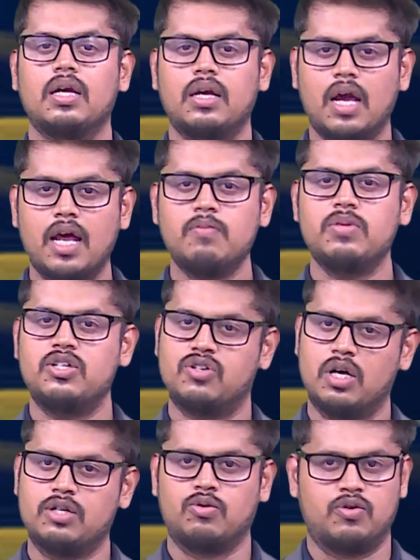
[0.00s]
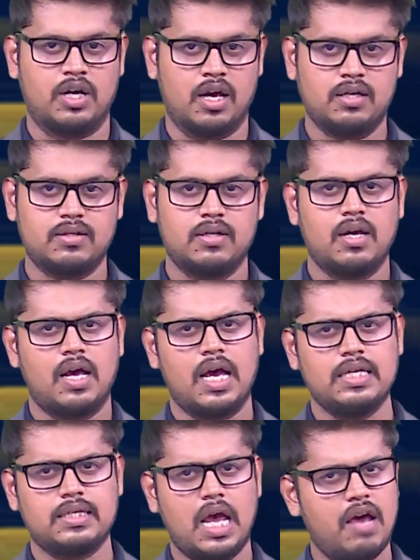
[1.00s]
can be charged to tax
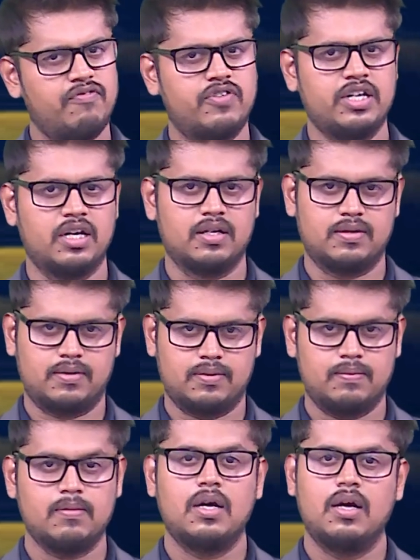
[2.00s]
as FTS.